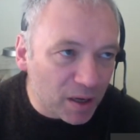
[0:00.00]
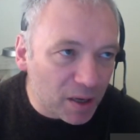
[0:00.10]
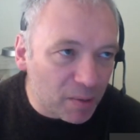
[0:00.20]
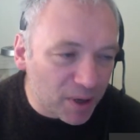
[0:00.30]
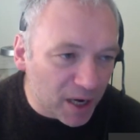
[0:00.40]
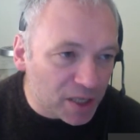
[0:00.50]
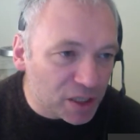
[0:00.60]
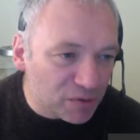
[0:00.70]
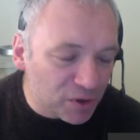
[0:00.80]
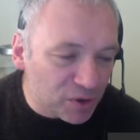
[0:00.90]

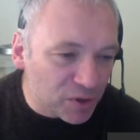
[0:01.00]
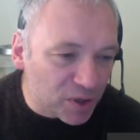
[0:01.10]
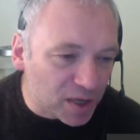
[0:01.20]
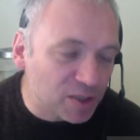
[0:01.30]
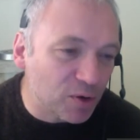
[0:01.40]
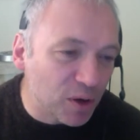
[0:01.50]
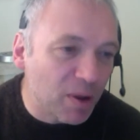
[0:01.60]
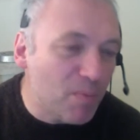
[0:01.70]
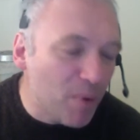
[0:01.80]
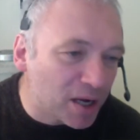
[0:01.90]
implications for doing that. So
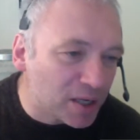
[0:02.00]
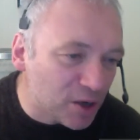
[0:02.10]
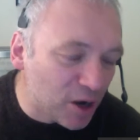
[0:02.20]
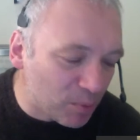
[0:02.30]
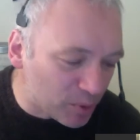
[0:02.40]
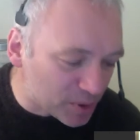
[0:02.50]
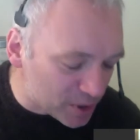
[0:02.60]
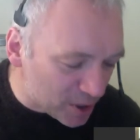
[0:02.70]
in my example was,